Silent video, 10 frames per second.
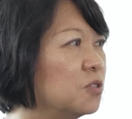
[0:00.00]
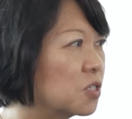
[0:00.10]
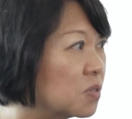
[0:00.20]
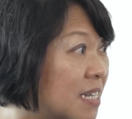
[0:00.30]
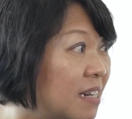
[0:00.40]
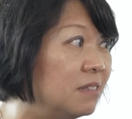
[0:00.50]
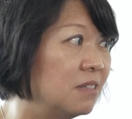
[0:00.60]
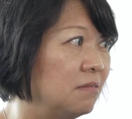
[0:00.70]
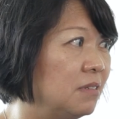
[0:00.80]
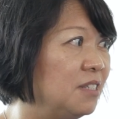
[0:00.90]
for
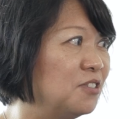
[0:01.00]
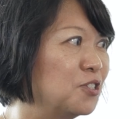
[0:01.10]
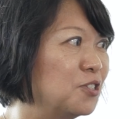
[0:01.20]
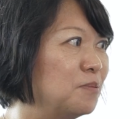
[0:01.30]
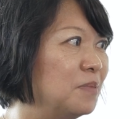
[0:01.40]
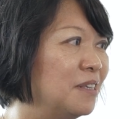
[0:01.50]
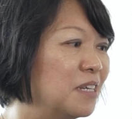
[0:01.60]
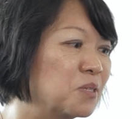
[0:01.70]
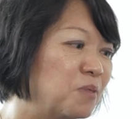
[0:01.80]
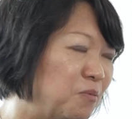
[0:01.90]
Societal Leadership, and
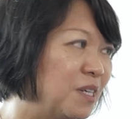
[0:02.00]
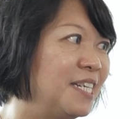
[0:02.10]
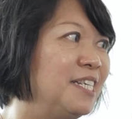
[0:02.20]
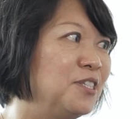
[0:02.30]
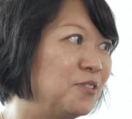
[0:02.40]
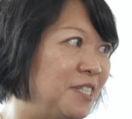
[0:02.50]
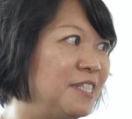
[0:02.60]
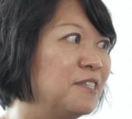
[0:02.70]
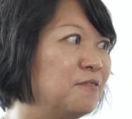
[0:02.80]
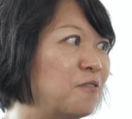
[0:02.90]
that's why we're keen to
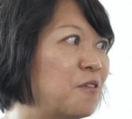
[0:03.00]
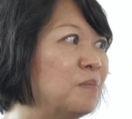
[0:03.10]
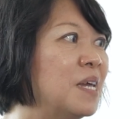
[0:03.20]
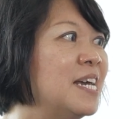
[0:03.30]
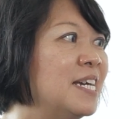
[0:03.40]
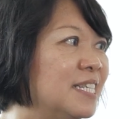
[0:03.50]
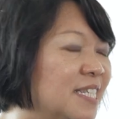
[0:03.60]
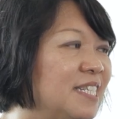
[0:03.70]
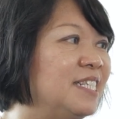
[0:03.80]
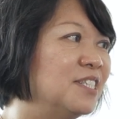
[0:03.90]
hear from
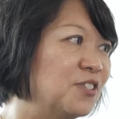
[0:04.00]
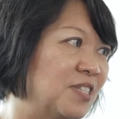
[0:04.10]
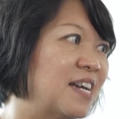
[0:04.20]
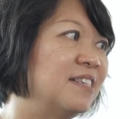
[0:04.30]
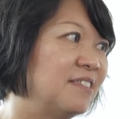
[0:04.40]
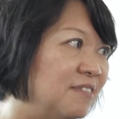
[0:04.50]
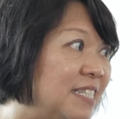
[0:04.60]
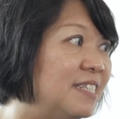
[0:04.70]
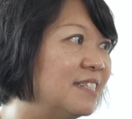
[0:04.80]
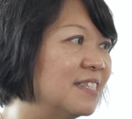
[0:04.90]
senior societal
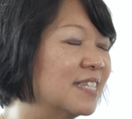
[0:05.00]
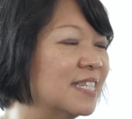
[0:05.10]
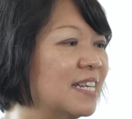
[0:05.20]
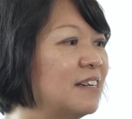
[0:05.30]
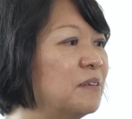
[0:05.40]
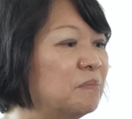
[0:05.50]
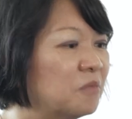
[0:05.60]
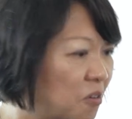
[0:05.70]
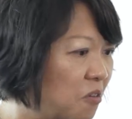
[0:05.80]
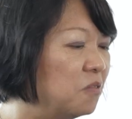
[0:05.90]
leaders um,
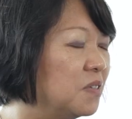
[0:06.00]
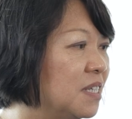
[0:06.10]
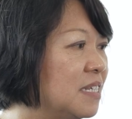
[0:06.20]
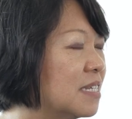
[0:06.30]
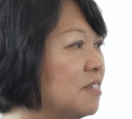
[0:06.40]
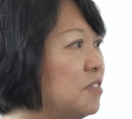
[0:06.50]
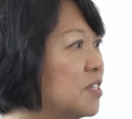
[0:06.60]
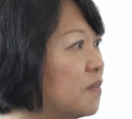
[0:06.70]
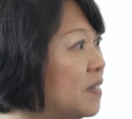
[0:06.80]
over this series of